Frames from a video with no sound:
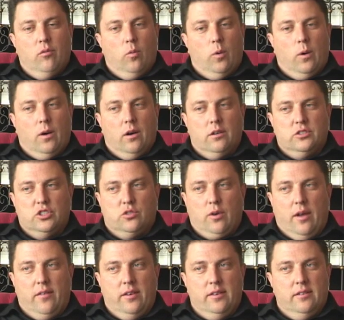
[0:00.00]
We're just
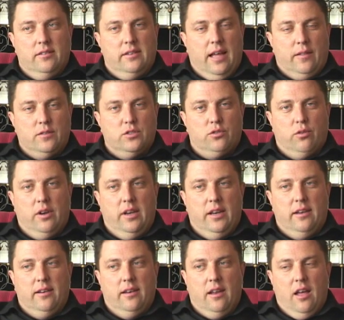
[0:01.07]
driving down the street
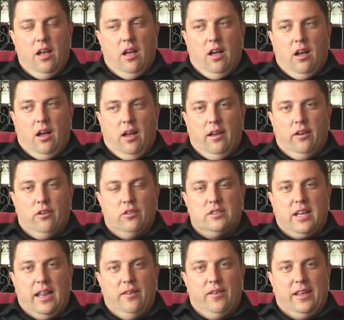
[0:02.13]
and I heard
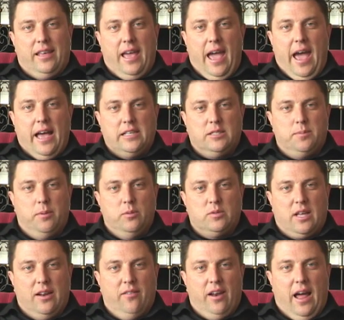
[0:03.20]
kind of a gasp. It was
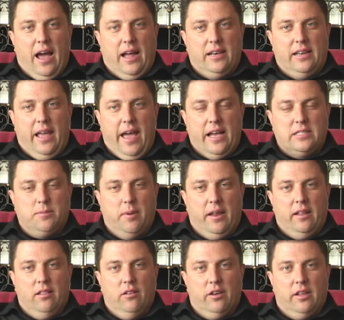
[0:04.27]
kind of an odd gasp.
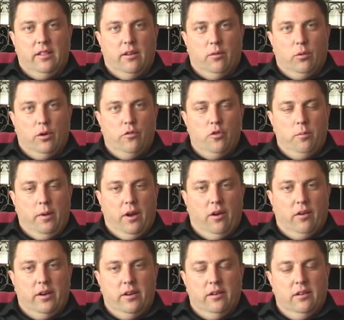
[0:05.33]
I look in the rearview
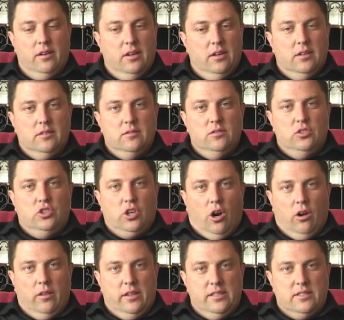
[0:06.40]
mirror and
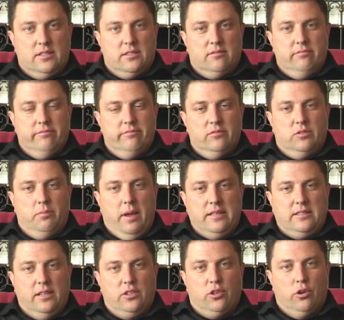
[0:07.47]
Charlie's
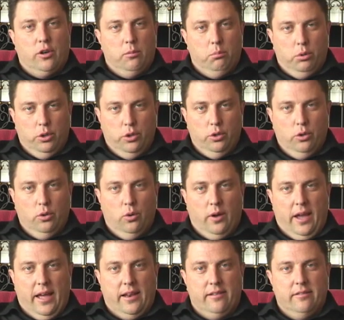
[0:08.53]
basically turning blue
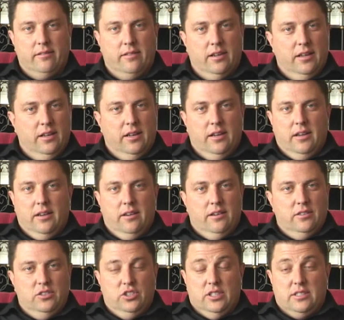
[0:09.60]
and
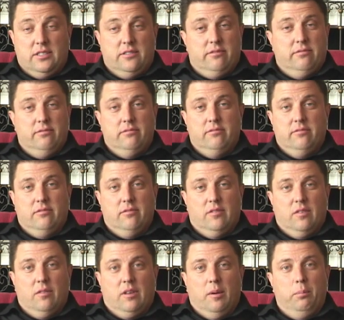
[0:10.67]
just
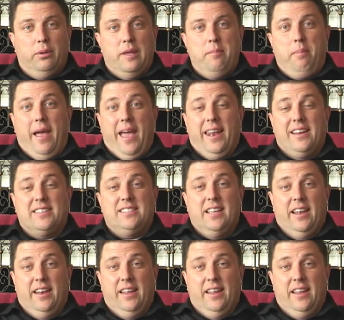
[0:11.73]
complete panic set